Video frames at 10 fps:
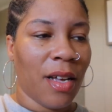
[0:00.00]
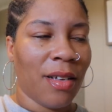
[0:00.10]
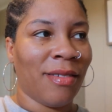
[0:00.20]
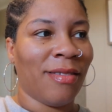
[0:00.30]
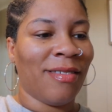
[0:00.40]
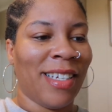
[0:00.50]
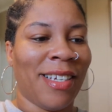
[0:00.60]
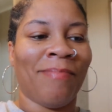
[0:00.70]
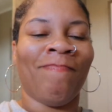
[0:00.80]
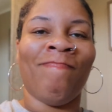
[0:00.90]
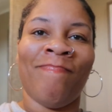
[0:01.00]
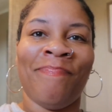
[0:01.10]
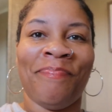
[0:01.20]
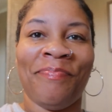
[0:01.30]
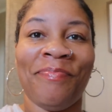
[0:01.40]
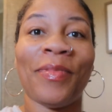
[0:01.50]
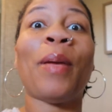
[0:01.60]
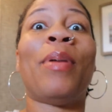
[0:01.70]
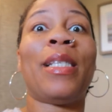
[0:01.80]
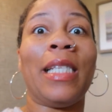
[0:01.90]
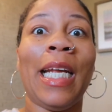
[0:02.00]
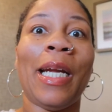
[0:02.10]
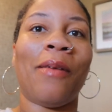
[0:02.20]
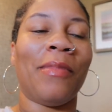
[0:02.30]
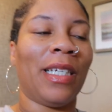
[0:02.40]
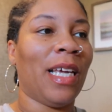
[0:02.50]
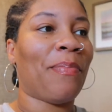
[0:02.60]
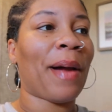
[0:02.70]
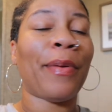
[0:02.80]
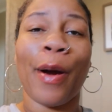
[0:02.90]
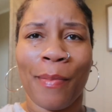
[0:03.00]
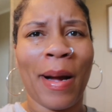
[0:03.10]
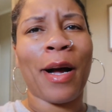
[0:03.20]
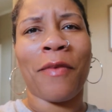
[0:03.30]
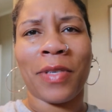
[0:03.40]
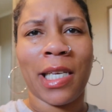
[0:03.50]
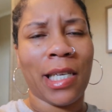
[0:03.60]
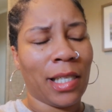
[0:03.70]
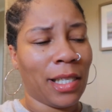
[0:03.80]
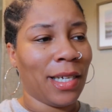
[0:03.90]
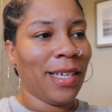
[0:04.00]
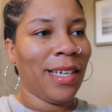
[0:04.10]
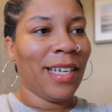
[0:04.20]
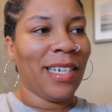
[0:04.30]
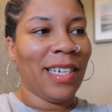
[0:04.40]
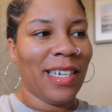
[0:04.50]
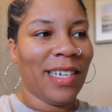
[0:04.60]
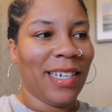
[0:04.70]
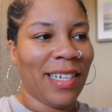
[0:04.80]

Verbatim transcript: sorry. They're busting in on me. He probably heard my conversation. I, I